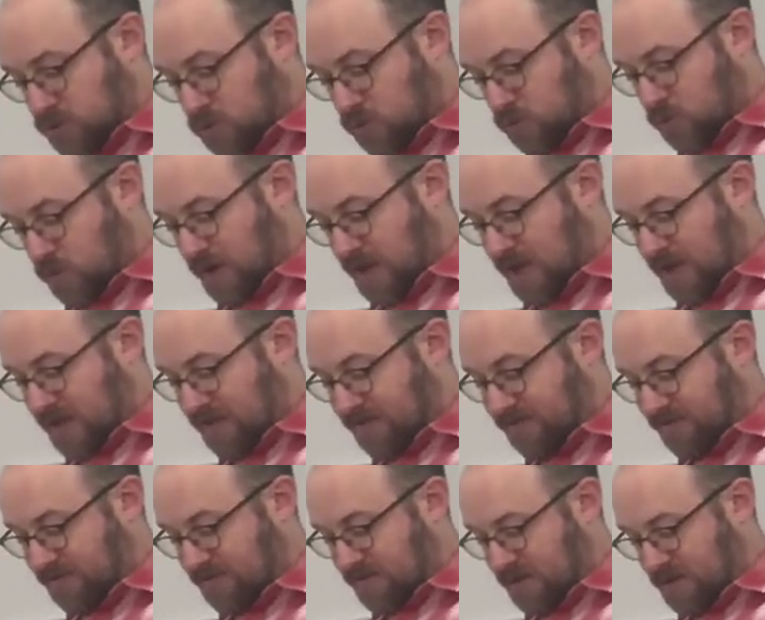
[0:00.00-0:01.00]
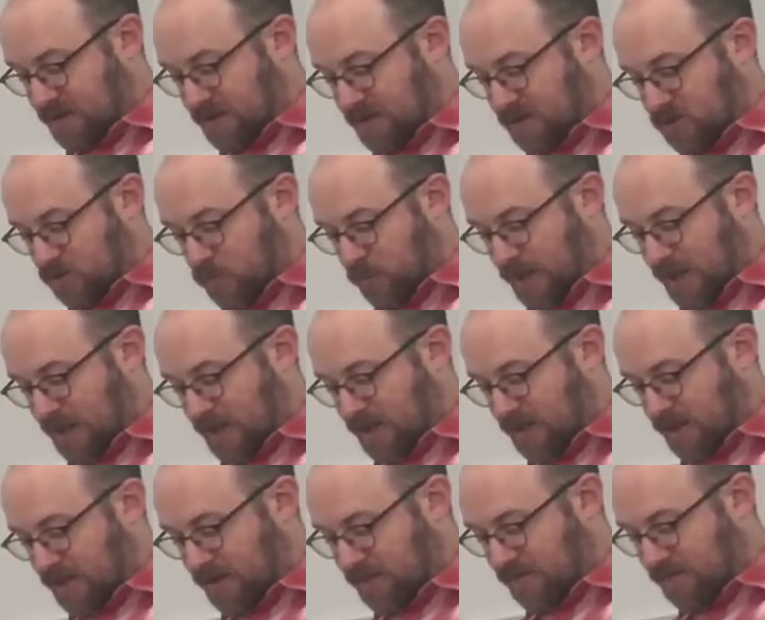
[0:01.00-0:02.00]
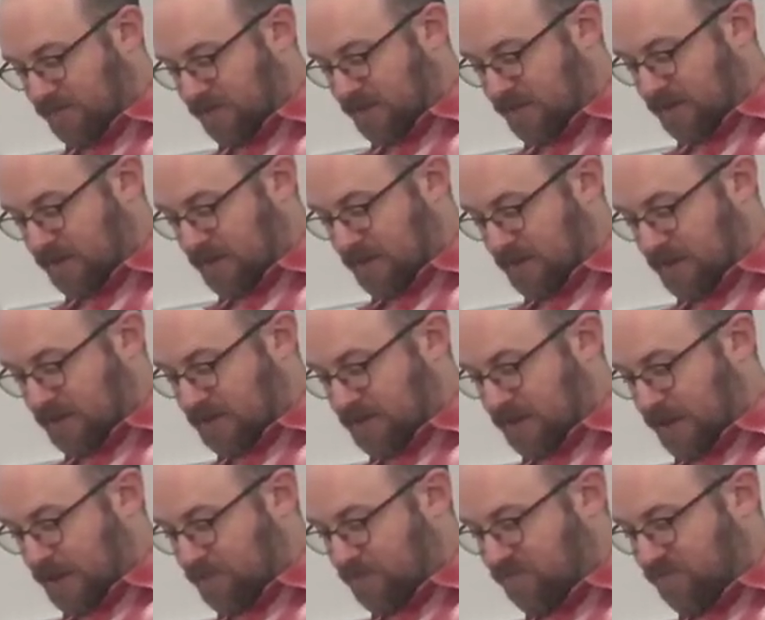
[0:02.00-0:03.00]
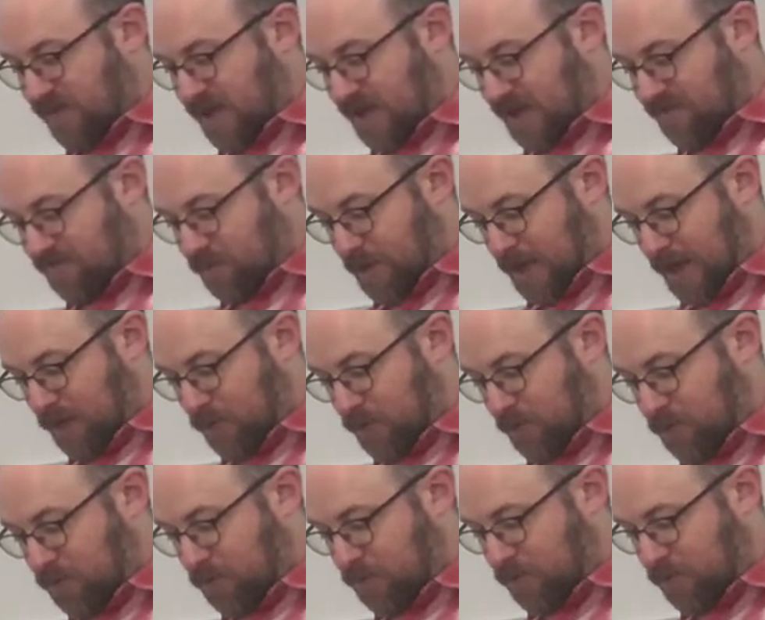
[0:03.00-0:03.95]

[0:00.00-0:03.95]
raised to the 12 times 5 power, put